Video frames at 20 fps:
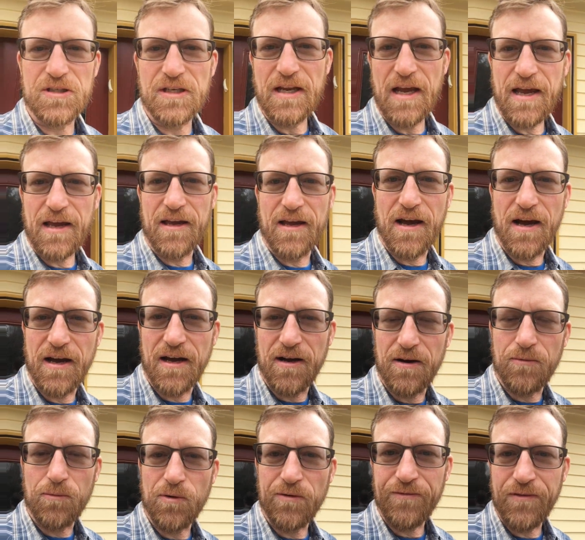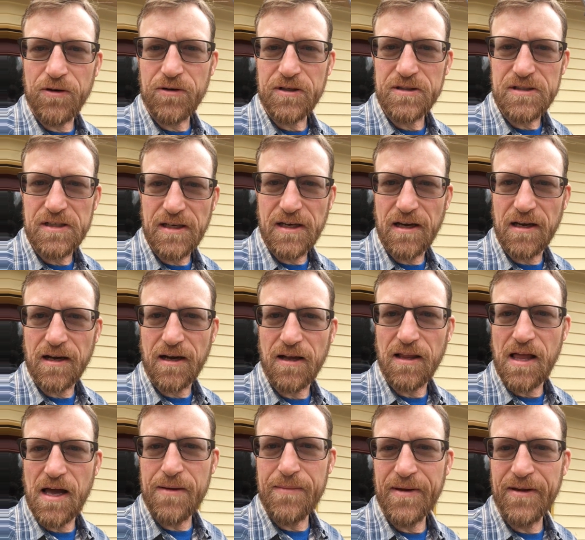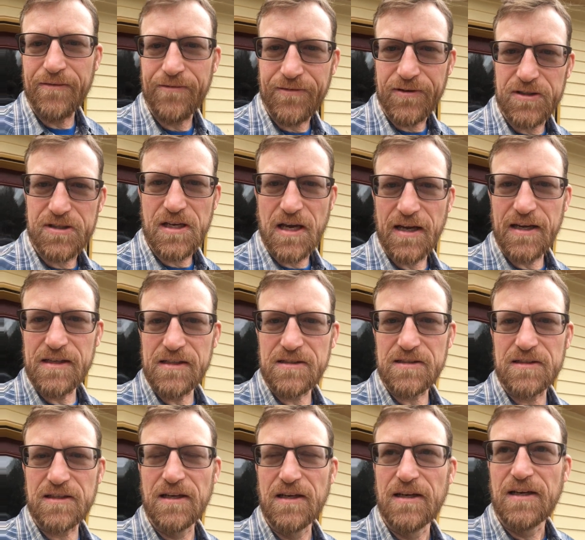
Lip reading: today we're focusing on climate for science.